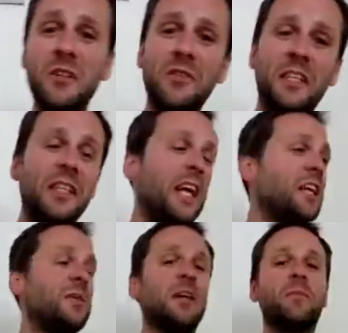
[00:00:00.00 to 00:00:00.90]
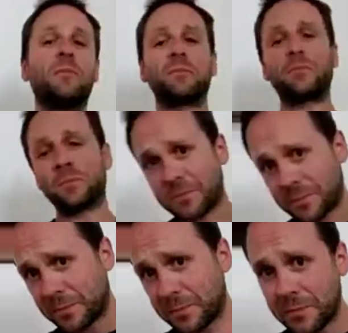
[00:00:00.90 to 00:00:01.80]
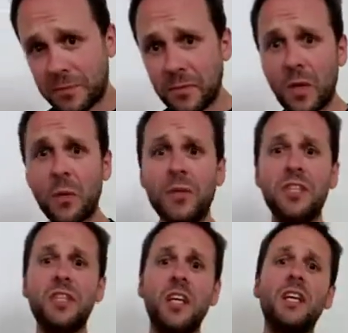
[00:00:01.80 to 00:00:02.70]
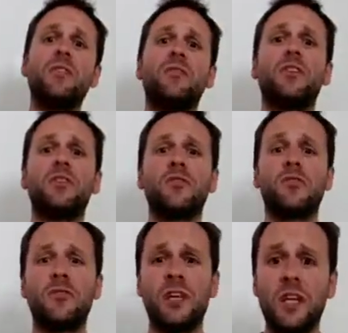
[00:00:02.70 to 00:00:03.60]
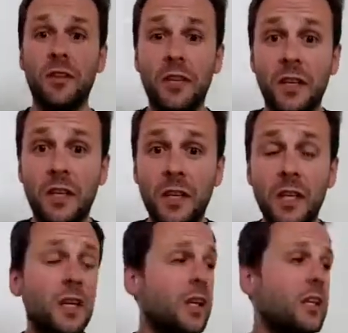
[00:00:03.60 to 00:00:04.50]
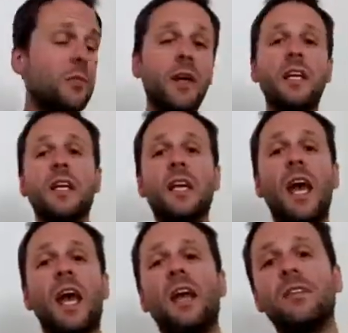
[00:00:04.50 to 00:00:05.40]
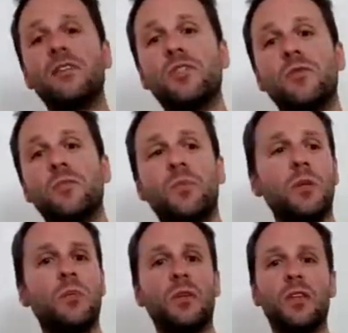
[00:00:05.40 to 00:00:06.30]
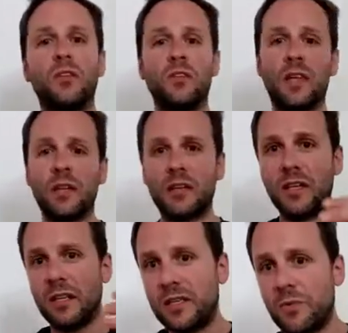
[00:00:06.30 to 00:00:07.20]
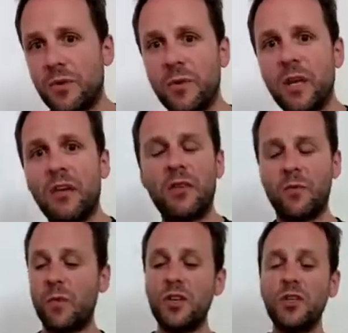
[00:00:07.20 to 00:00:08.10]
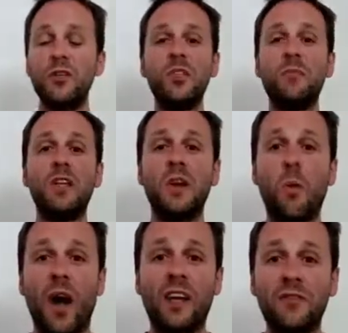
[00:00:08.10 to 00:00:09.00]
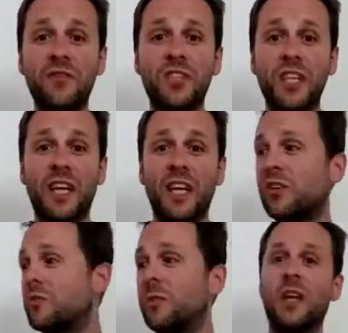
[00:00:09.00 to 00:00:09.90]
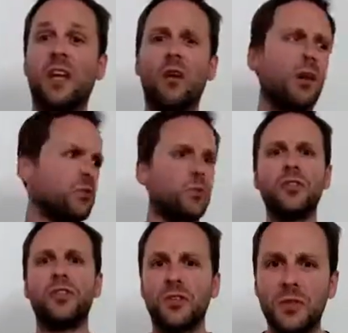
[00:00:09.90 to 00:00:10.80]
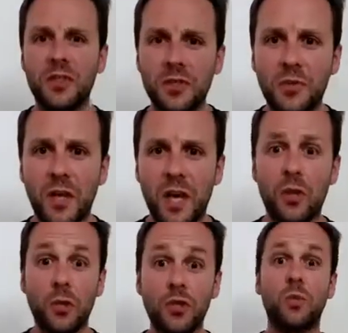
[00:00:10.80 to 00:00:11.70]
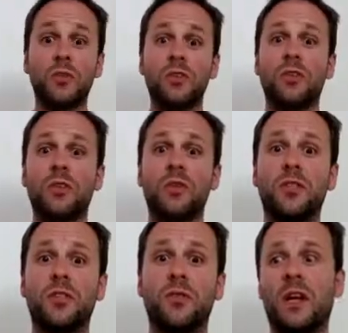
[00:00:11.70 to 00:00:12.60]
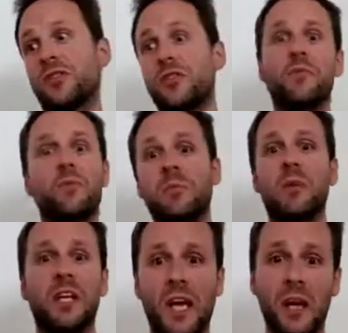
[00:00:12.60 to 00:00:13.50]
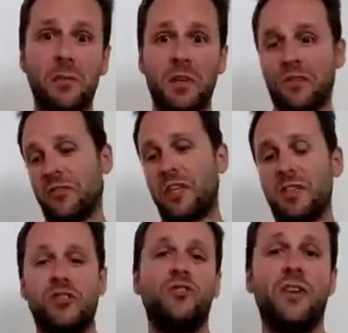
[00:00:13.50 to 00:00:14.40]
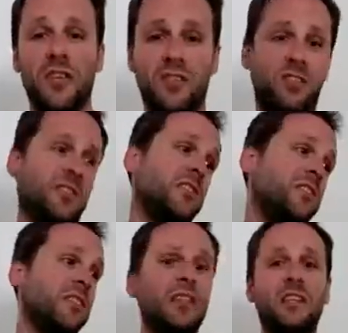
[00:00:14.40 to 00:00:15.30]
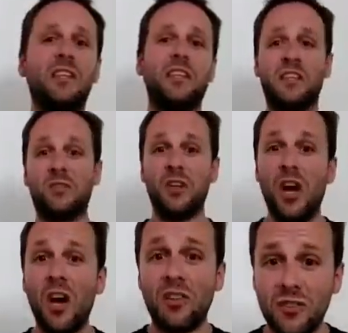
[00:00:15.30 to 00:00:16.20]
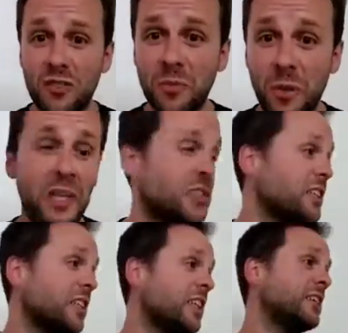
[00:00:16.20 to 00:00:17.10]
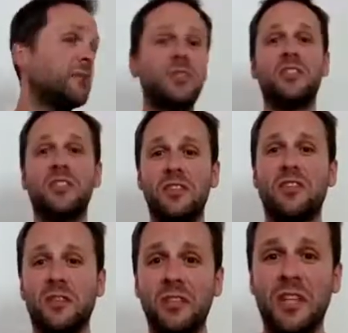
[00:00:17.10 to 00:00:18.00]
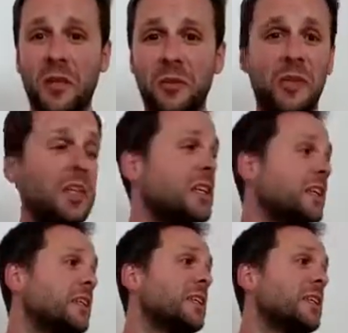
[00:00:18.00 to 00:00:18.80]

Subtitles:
Love it. Anyway, when you decide to get fitter, stronger and healthier, you might get some people, you know, like it wouldn't usually be your wife, say, who'd be like, I don't want you to go and do that. Of course she wants you to go and do that because it'll probably make you happier and less stressed and less of an arse, basically, which is, you know, help me.